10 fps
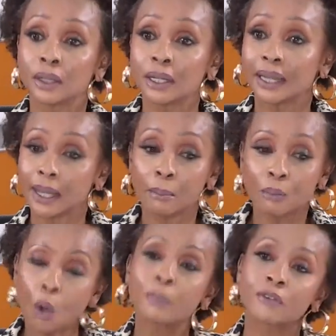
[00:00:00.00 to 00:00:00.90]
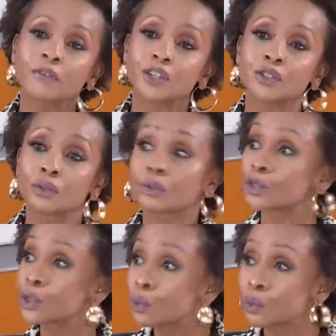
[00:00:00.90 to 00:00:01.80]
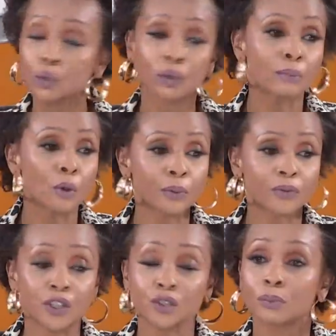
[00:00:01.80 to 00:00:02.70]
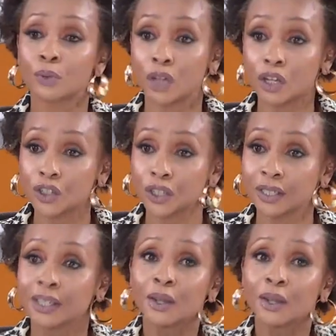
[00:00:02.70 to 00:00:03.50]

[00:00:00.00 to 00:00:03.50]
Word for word: like a more professional shoot or a more professional production.